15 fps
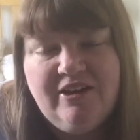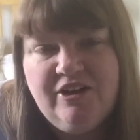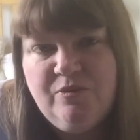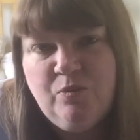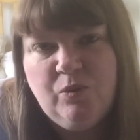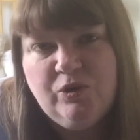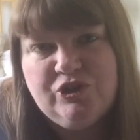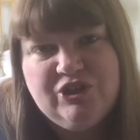
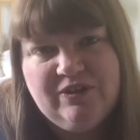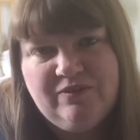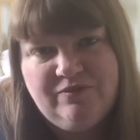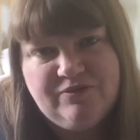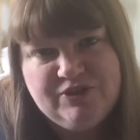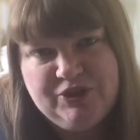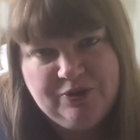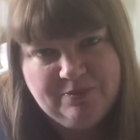don't watch it
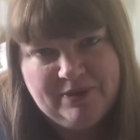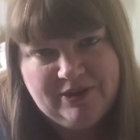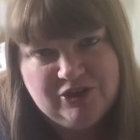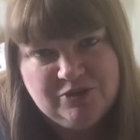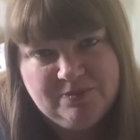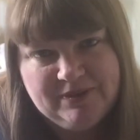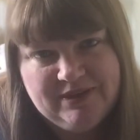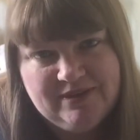too
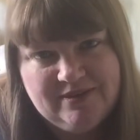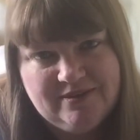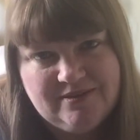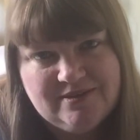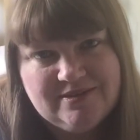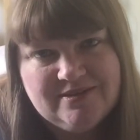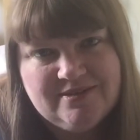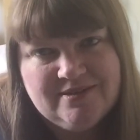much
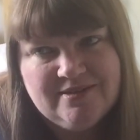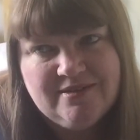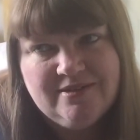because